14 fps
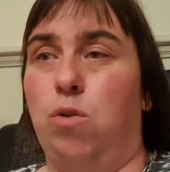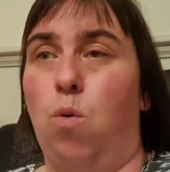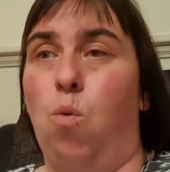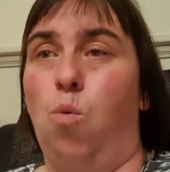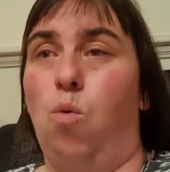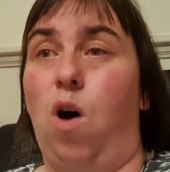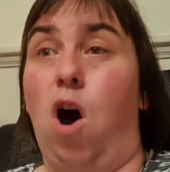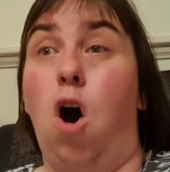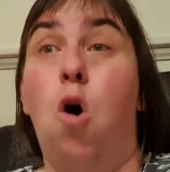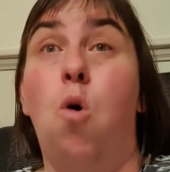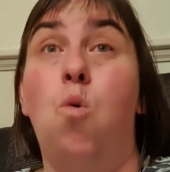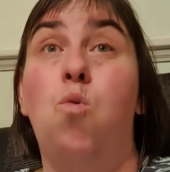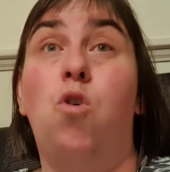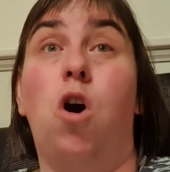or a
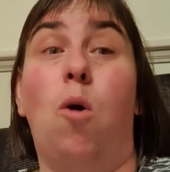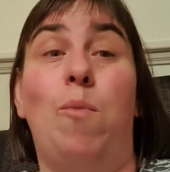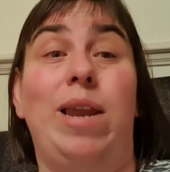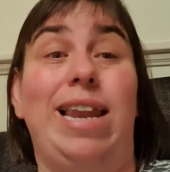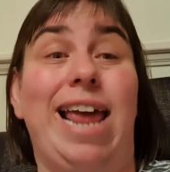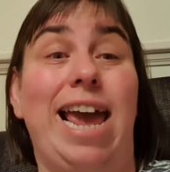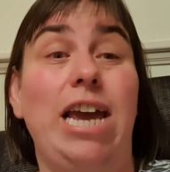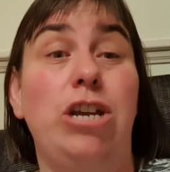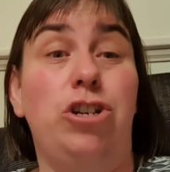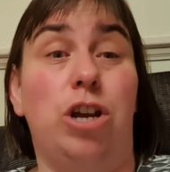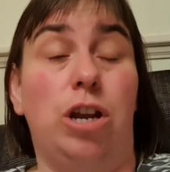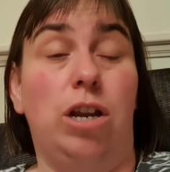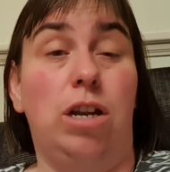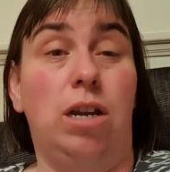whole
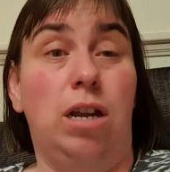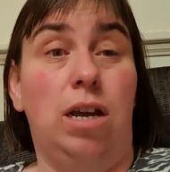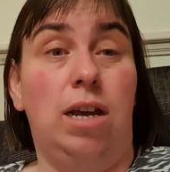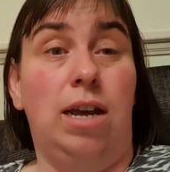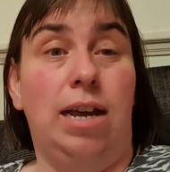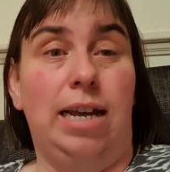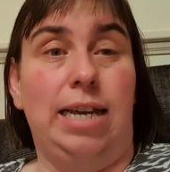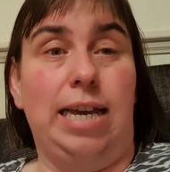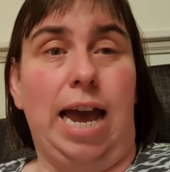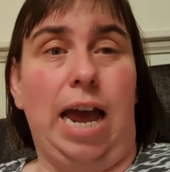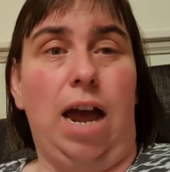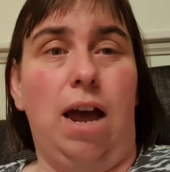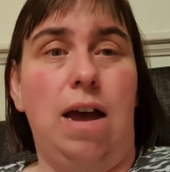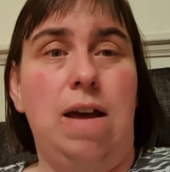combination.
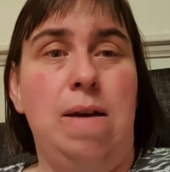Yeah,